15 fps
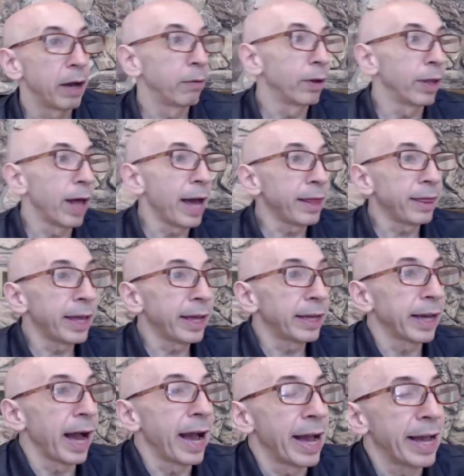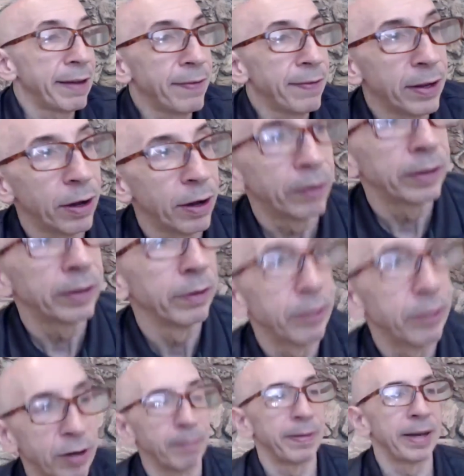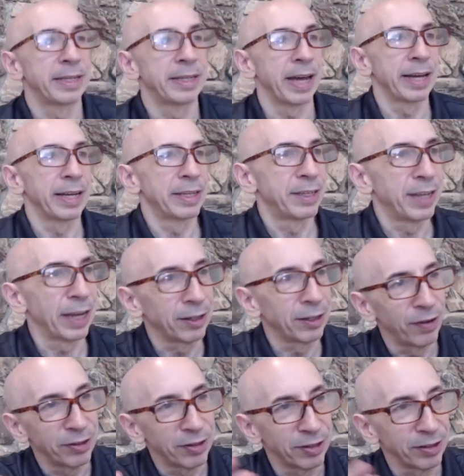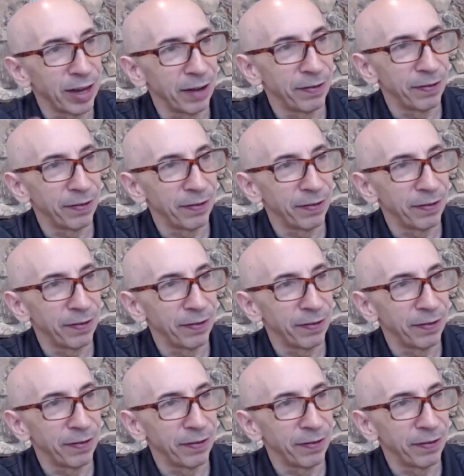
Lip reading: Well, I think even though some may say it's 6 versus half a